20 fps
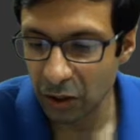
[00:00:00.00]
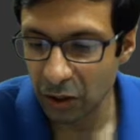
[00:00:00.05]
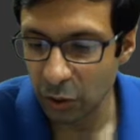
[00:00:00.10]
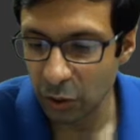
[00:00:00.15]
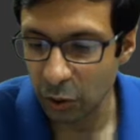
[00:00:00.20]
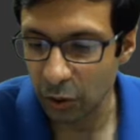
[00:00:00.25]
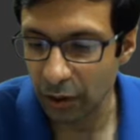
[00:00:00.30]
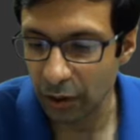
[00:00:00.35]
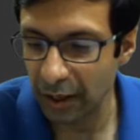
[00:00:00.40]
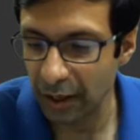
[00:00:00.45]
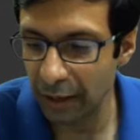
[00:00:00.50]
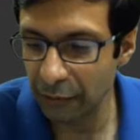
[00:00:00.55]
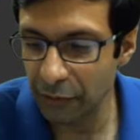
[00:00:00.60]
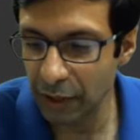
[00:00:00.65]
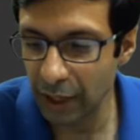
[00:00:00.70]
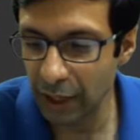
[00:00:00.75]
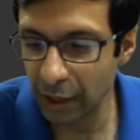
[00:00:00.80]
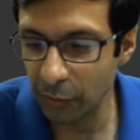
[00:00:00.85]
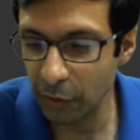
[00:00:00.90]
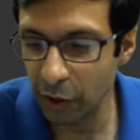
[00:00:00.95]
So on the left
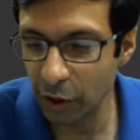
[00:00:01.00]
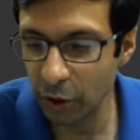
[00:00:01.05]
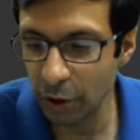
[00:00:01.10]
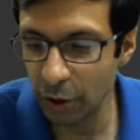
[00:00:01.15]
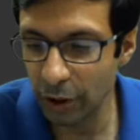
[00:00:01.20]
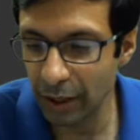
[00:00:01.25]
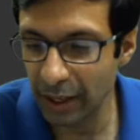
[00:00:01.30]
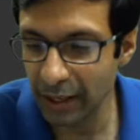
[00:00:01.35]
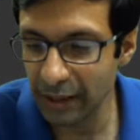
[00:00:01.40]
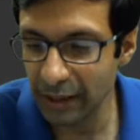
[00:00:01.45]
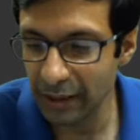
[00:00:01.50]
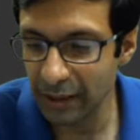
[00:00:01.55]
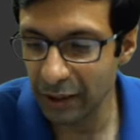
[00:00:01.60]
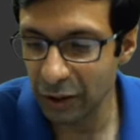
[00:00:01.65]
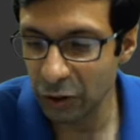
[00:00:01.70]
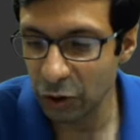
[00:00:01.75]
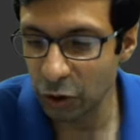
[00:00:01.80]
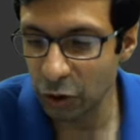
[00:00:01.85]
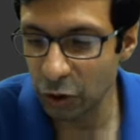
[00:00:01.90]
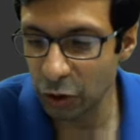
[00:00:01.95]
side, we are going to get
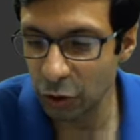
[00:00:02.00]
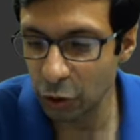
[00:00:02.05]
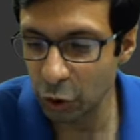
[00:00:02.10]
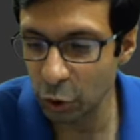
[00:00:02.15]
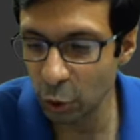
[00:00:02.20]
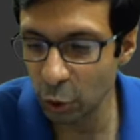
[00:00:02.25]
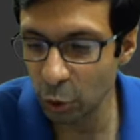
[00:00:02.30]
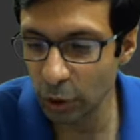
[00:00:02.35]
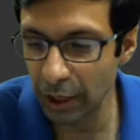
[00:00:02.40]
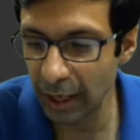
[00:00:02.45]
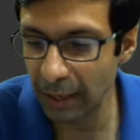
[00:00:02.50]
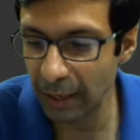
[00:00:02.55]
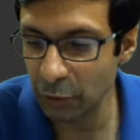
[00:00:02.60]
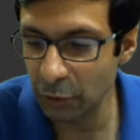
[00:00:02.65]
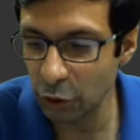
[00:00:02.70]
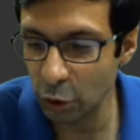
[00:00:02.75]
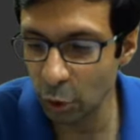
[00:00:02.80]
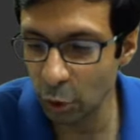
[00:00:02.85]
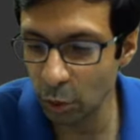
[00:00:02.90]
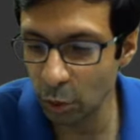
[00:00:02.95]
2
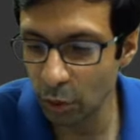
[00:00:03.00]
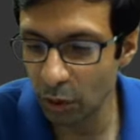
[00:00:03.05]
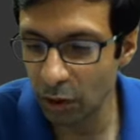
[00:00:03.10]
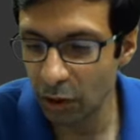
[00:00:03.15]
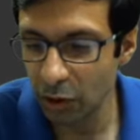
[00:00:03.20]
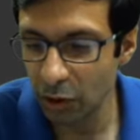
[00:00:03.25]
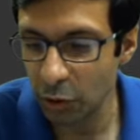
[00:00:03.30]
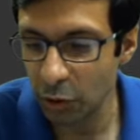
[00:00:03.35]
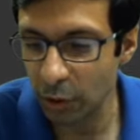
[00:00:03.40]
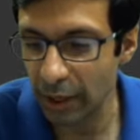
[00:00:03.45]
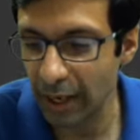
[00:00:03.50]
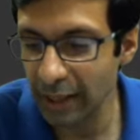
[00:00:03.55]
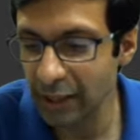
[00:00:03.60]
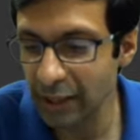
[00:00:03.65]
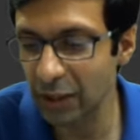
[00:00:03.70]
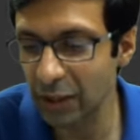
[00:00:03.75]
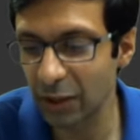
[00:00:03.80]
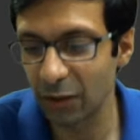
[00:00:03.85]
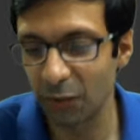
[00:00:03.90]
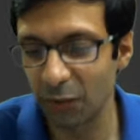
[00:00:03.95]
times 2. So
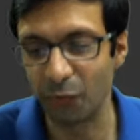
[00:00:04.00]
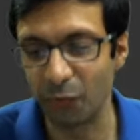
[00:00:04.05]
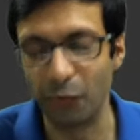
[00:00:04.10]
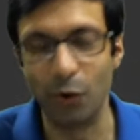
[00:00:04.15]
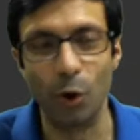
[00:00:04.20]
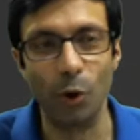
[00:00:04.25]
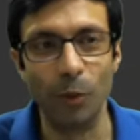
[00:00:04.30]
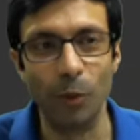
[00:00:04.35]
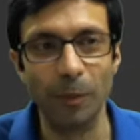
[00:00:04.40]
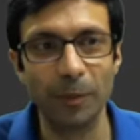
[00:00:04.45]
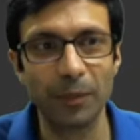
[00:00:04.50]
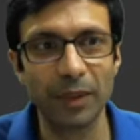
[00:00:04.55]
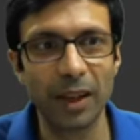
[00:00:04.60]
that's 4.